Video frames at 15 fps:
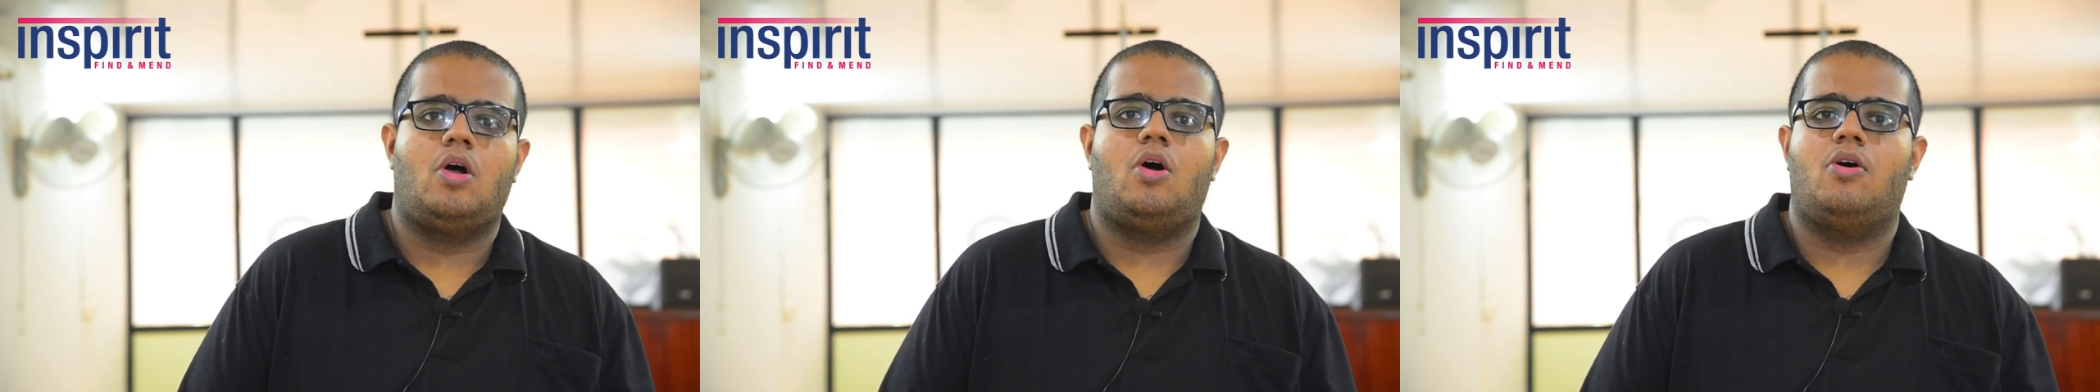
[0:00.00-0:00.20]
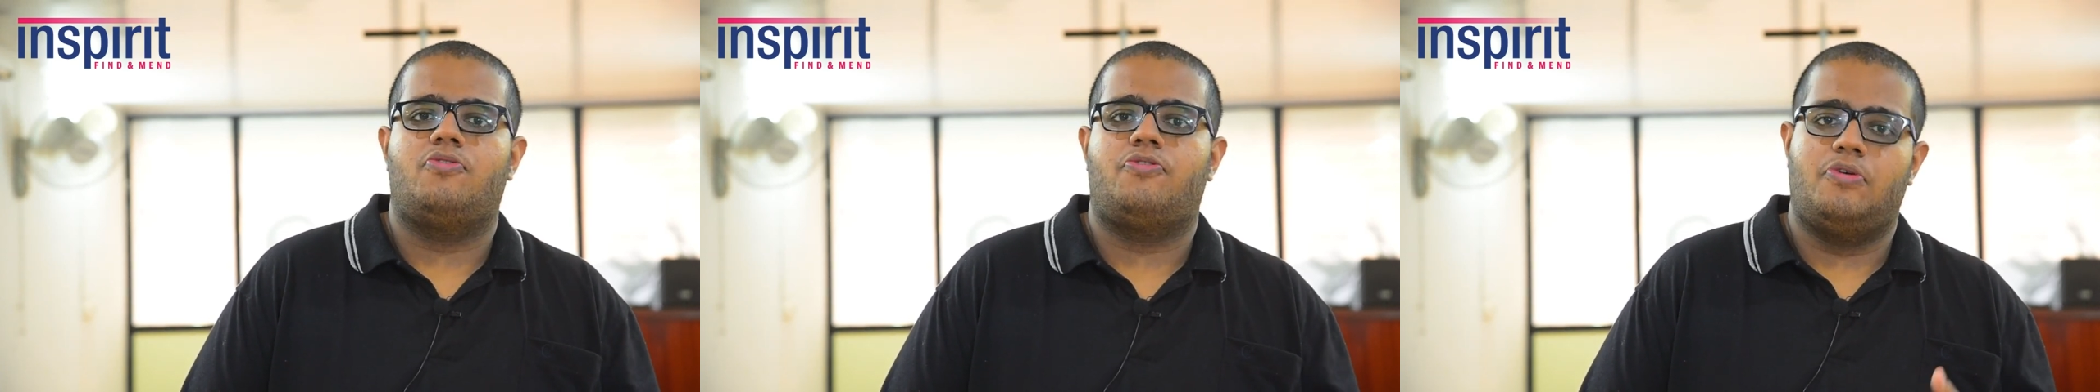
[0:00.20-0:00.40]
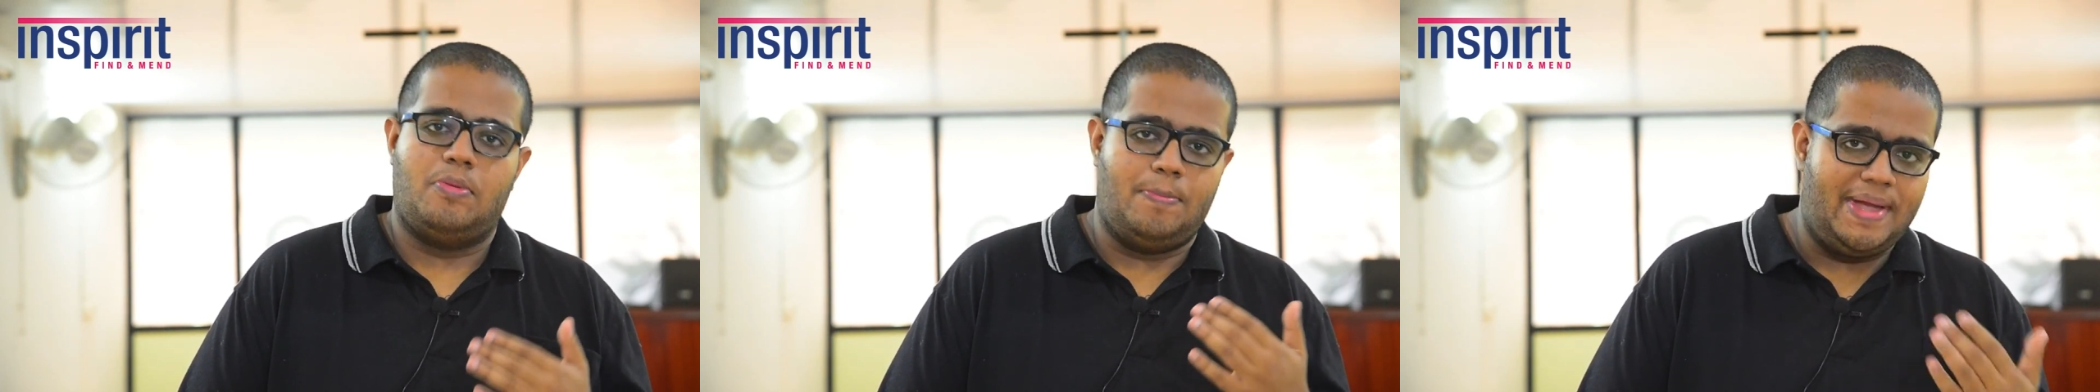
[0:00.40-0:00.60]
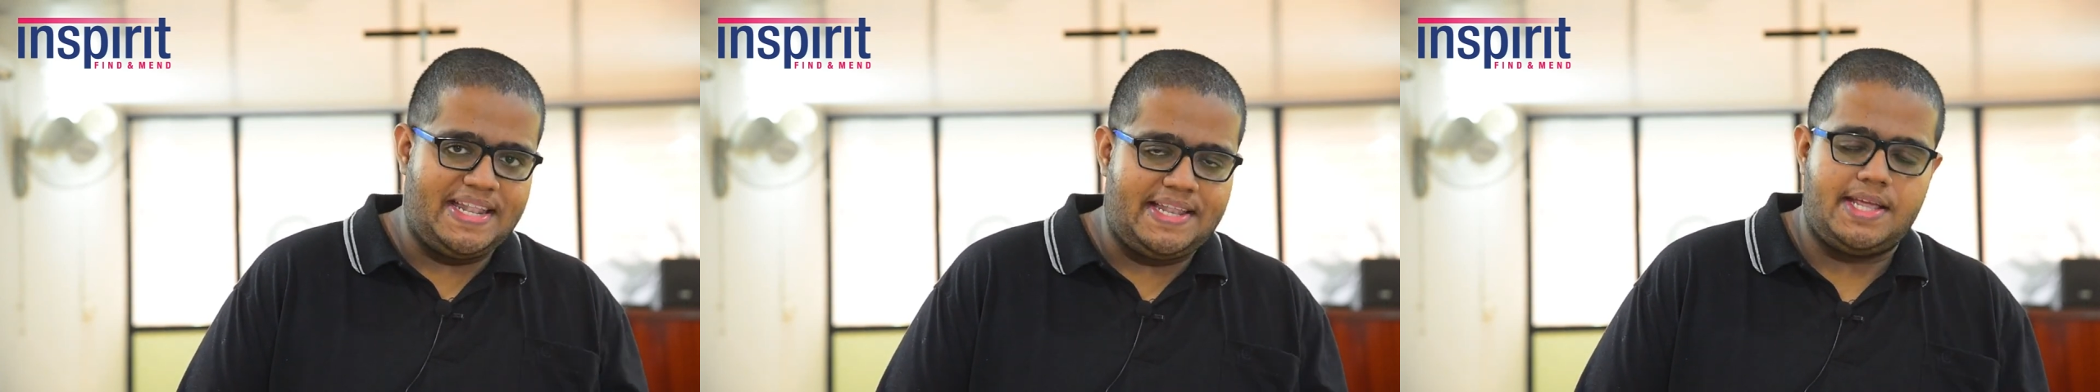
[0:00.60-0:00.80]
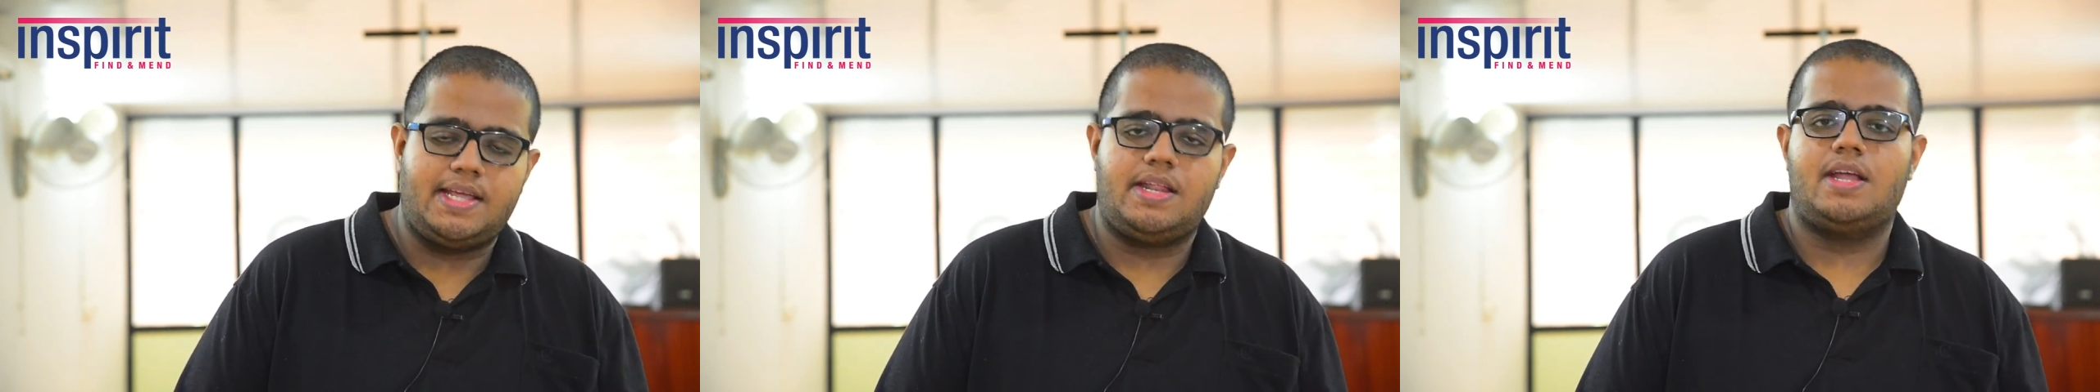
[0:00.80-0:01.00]
of
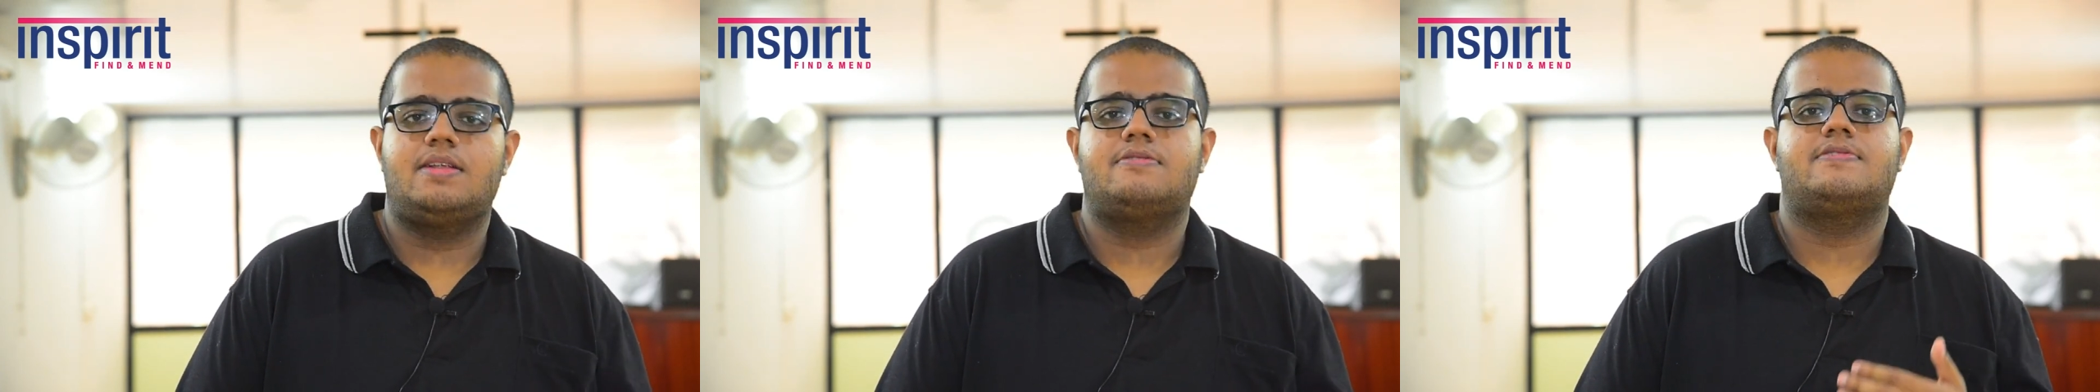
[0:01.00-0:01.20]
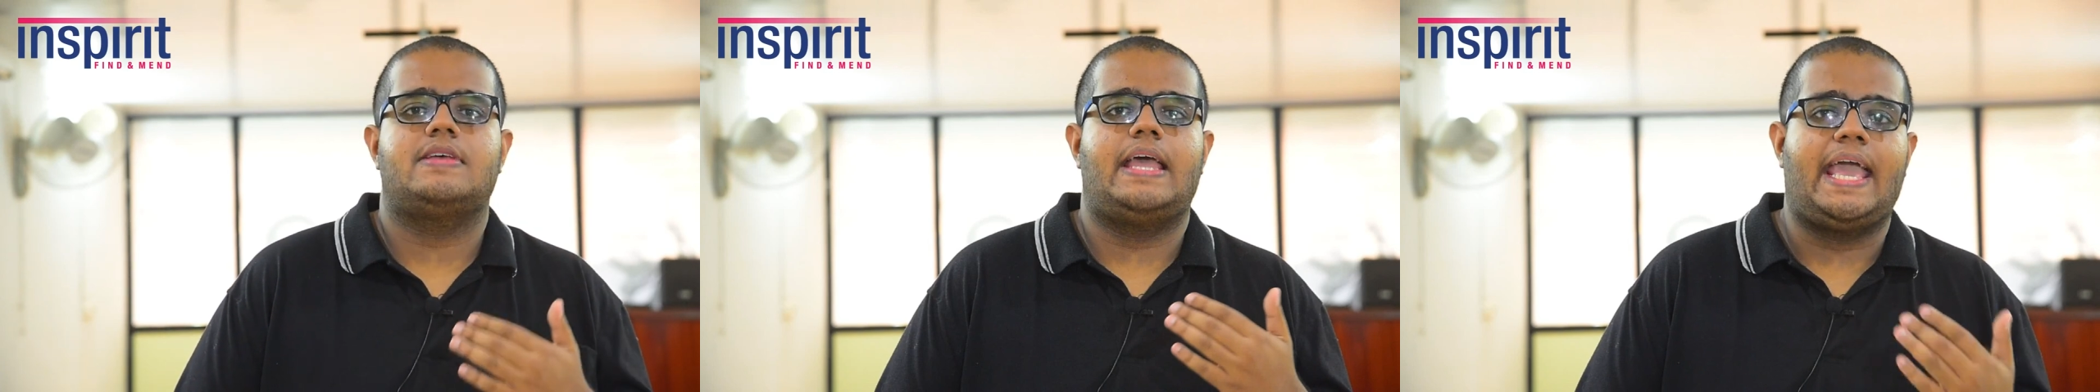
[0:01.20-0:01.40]
materials,